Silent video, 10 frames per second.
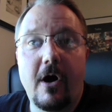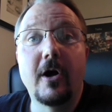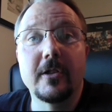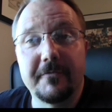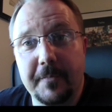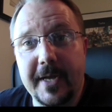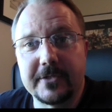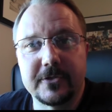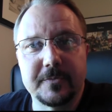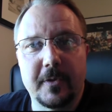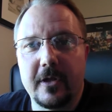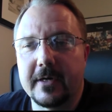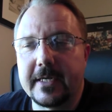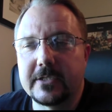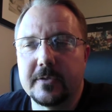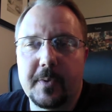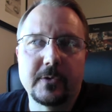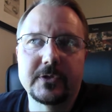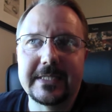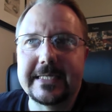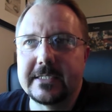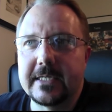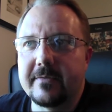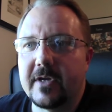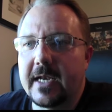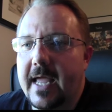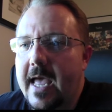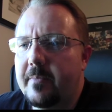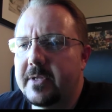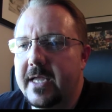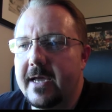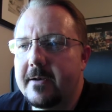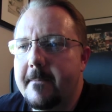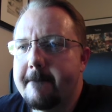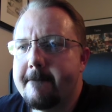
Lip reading: all of the master's belongings supposedly isn't going to happen yet.